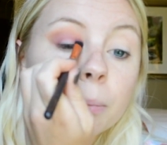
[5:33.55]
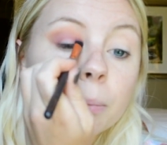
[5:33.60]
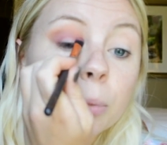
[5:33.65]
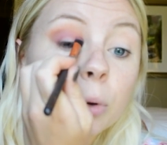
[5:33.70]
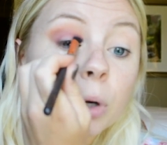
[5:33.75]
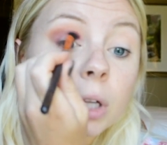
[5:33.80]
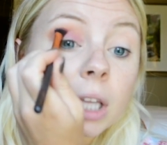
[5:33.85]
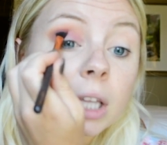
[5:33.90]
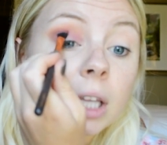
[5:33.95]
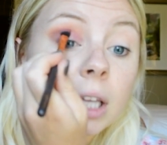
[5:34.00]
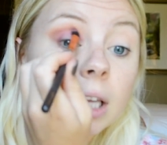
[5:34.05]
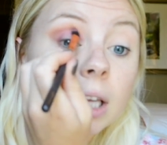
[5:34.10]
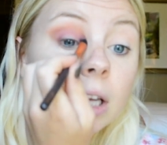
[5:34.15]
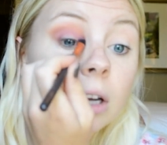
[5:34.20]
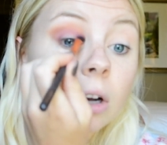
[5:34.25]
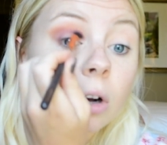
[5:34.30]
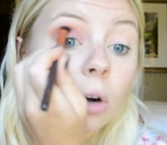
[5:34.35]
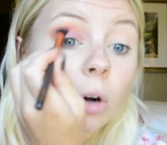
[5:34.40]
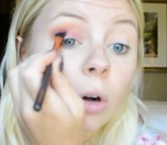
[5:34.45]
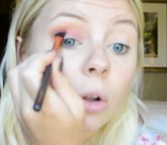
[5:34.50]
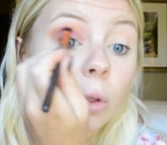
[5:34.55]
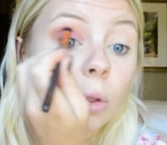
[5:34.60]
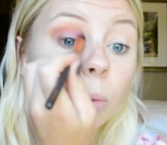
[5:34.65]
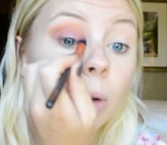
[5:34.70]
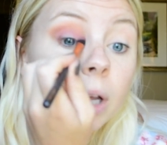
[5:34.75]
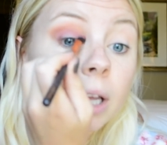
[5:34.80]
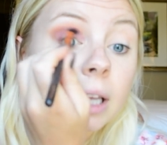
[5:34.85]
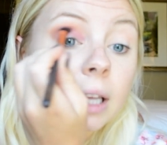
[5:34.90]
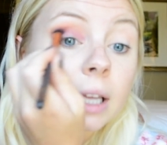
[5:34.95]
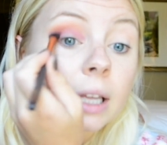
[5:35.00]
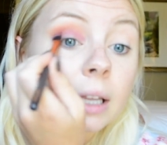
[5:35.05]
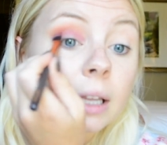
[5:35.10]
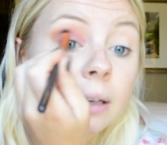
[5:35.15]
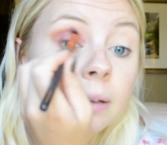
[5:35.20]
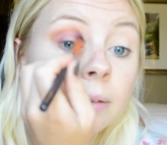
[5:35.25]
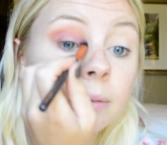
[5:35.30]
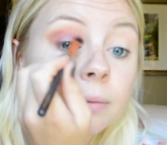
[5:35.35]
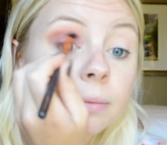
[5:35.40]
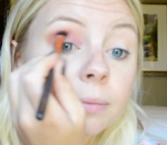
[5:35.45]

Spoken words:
bringing it all the way in.